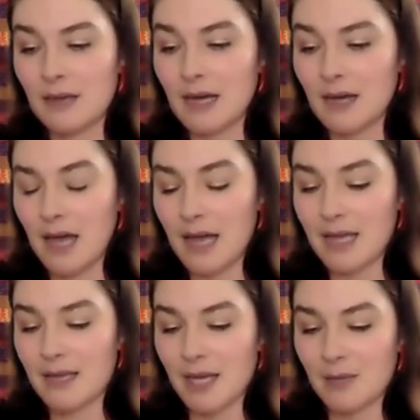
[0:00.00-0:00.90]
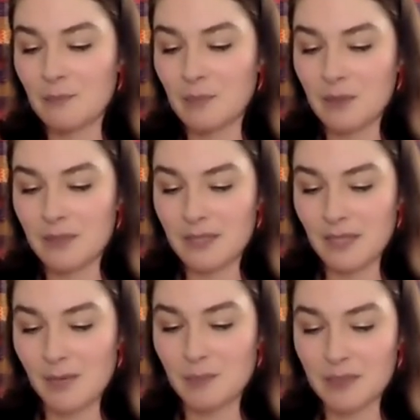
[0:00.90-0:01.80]
I put
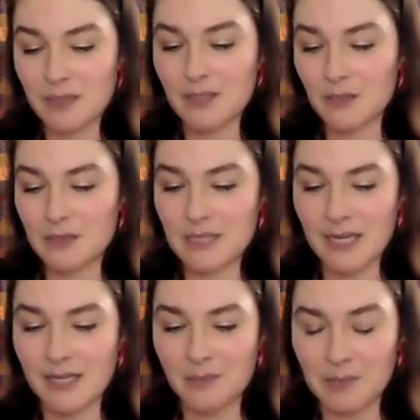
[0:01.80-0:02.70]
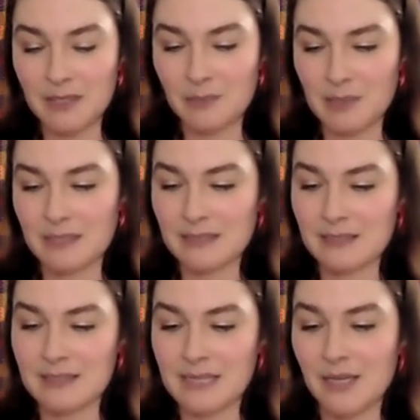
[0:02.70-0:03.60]
the glue down, I put the
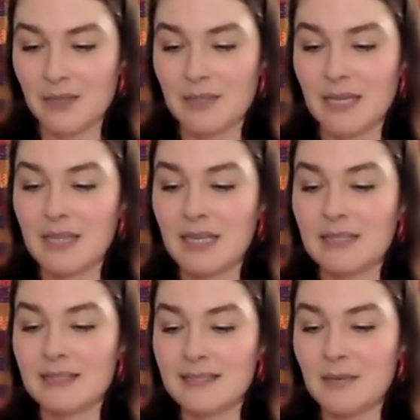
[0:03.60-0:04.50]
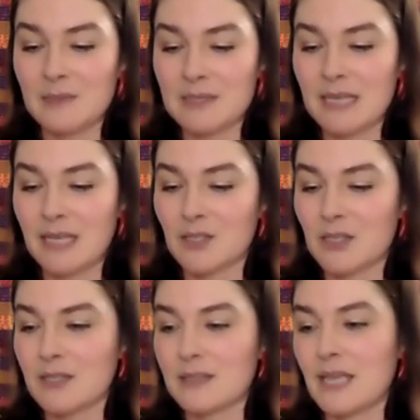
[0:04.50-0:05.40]
pieces down, and then in some
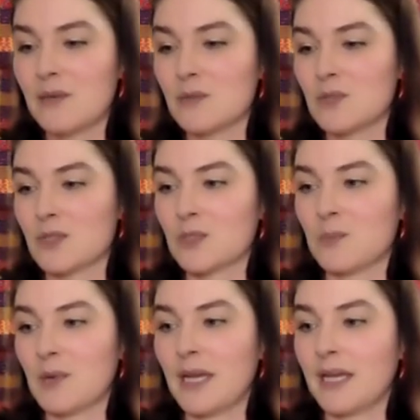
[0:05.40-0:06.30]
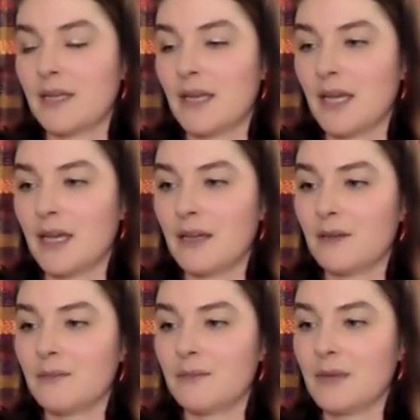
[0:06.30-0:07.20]
sections I would just spread
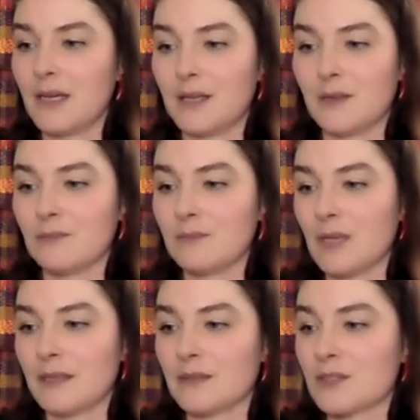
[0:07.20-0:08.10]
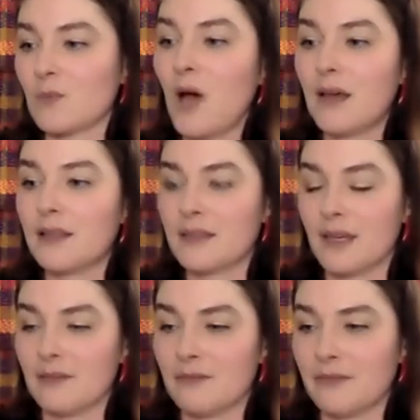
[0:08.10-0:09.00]
a swath
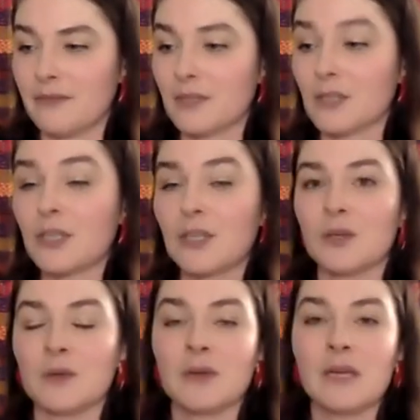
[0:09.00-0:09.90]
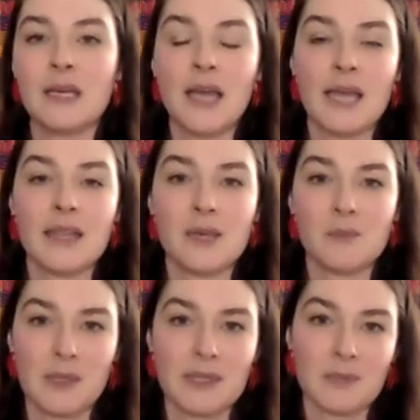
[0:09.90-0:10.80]
of glue and then
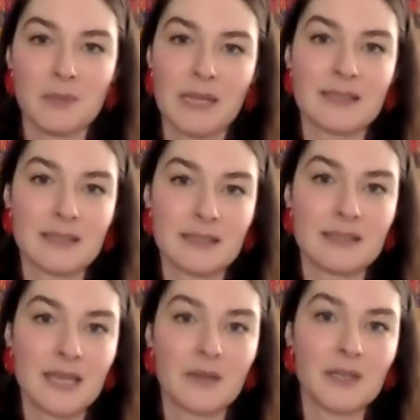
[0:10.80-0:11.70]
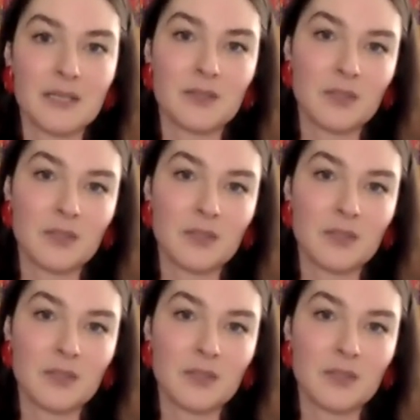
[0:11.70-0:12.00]
put the plastics down into